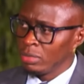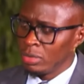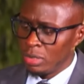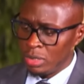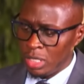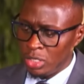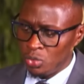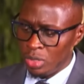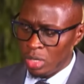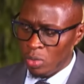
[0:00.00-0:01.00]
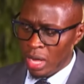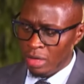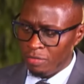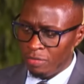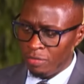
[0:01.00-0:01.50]
stays with a
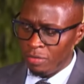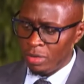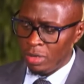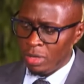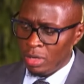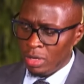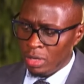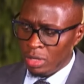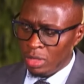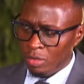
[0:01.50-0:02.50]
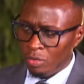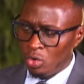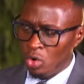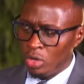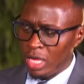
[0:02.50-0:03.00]
wife, they've
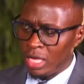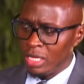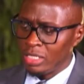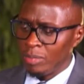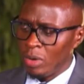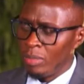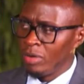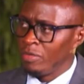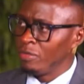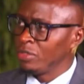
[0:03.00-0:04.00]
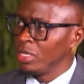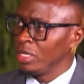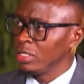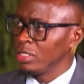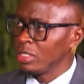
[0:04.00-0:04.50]
grown, their kids are probably
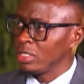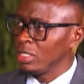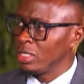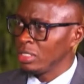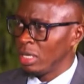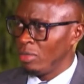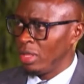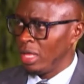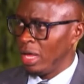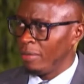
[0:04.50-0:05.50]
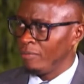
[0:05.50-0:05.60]
fifteen, sixteen, somewhere there.